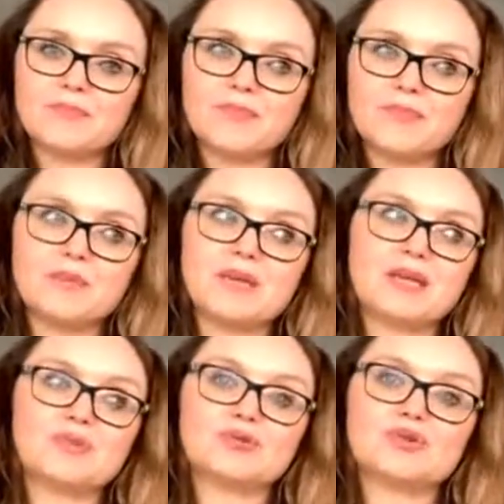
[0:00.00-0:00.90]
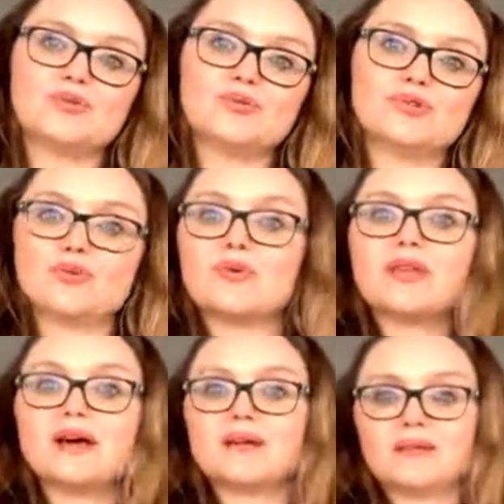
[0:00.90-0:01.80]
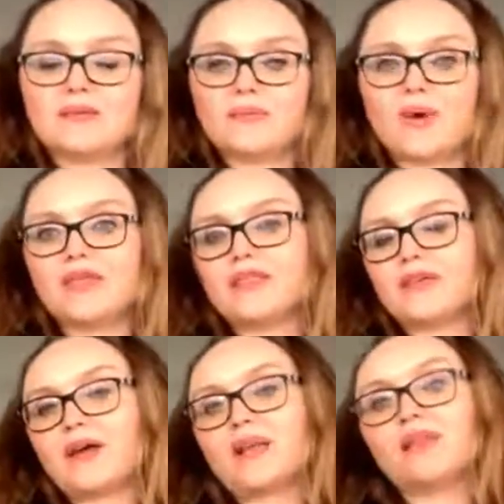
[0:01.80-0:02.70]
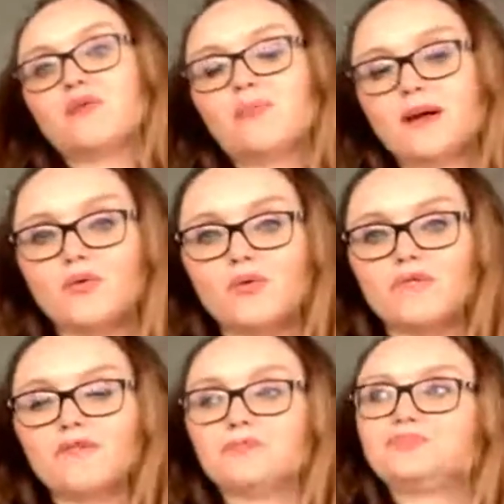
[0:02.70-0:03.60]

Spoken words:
we would be able to sort that with a little bit of